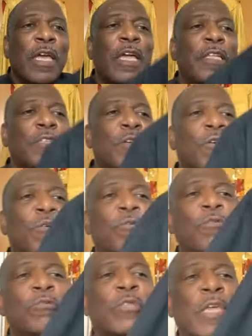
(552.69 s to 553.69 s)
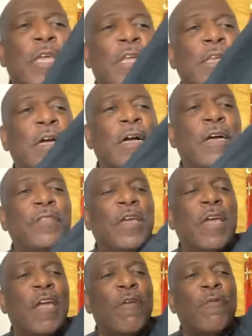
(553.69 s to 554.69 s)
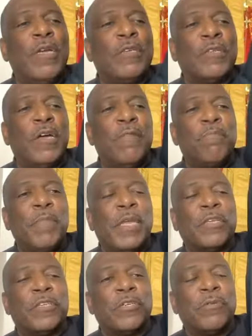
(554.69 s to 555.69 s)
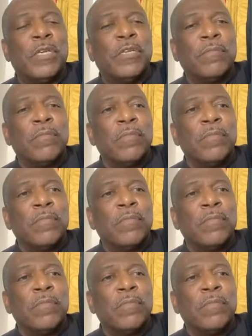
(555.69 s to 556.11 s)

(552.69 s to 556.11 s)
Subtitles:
and those in other areas of ministry.